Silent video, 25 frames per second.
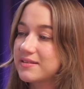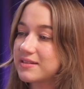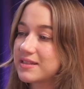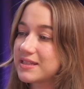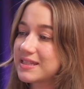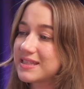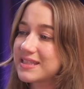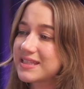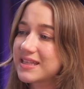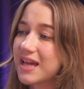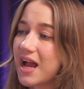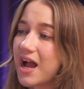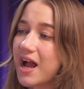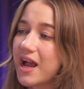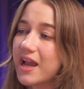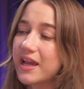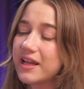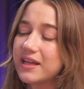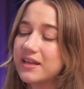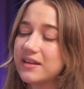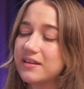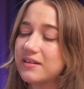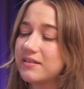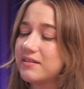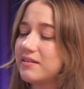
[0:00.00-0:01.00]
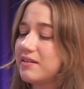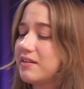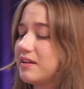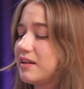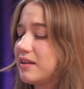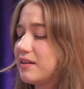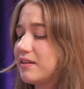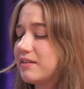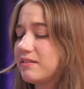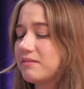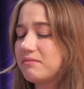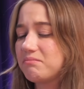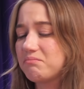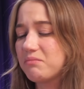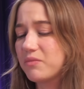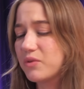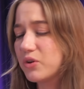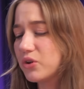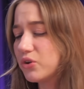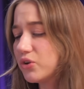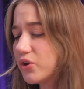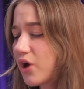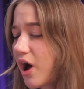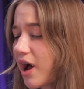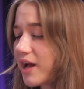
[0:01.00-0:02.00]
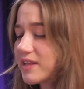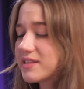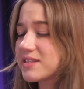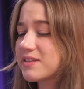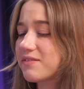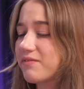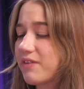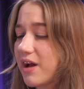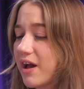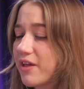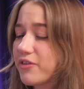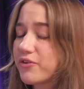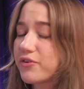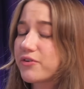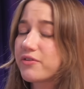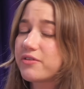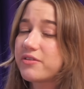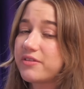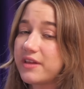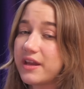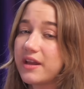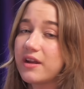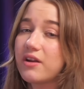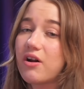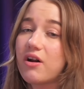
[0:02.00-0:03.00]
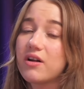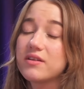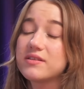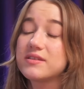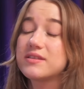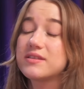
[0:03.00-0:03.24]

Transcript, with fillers: the design and lots of other things.